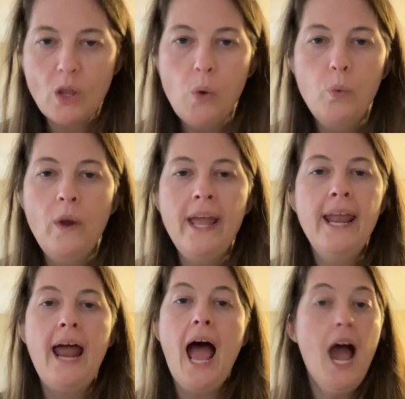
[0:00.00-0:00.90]

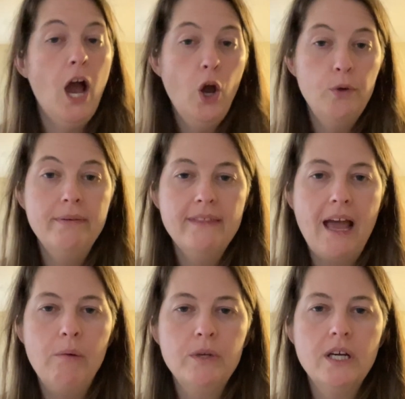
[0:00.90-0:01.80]
When I opened
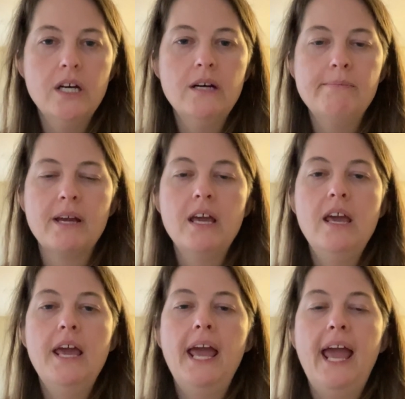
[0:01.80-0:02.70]
that one up,
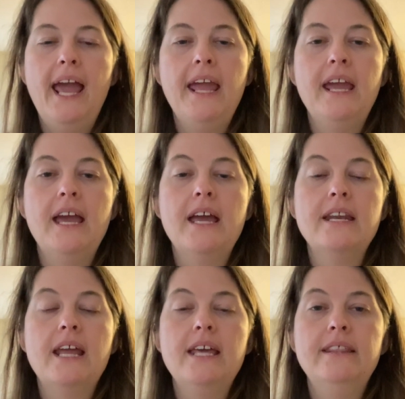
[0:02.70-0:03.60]

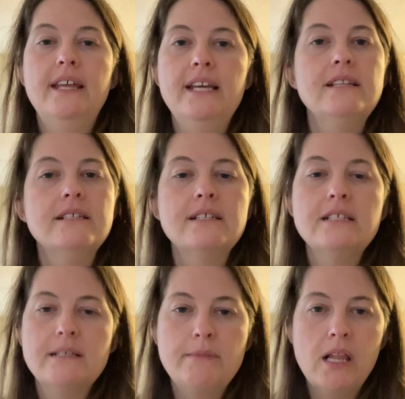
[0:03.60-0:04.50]
and the instant smell